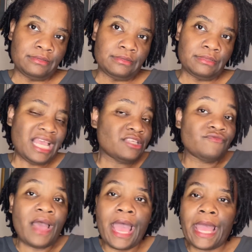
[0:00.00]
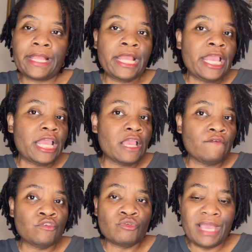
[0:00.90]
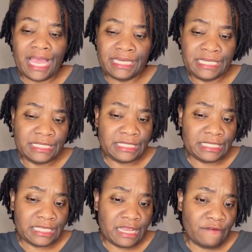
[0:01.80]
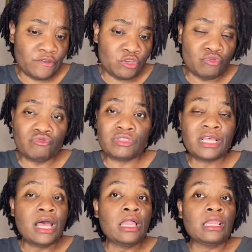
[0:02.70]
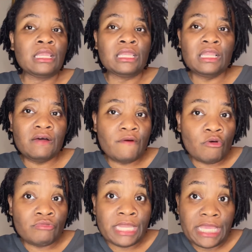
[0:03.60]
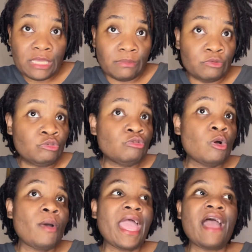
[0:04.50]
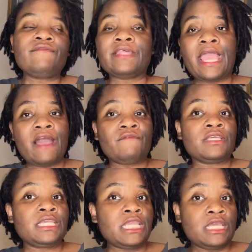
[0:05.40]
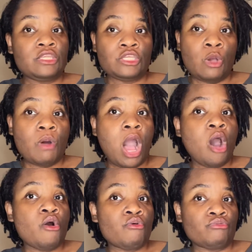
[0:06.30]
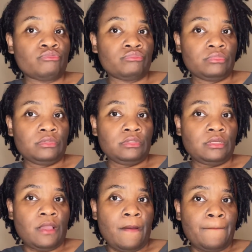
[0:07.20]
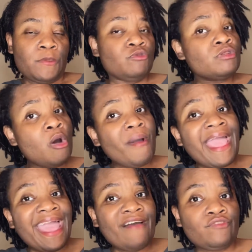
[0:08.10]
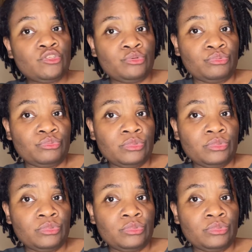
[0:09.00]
That's fine. If you got nieces and nephews, love on them. You don't have to have a kid of your own. You don't have to.